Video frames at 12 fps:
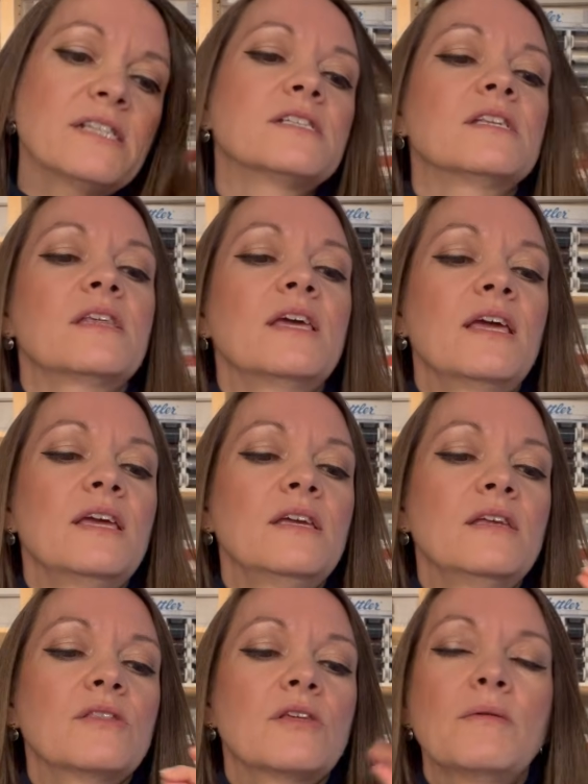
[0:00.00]
to
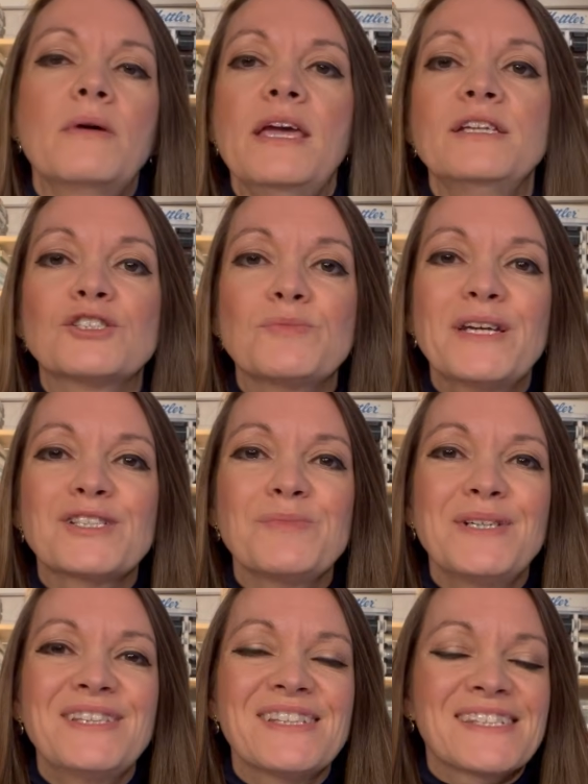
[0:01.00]
the inch
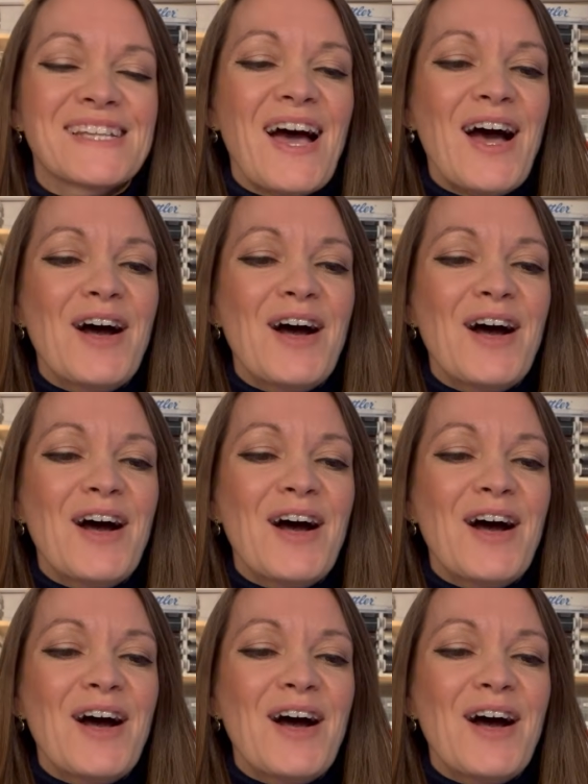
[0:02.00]
measurements.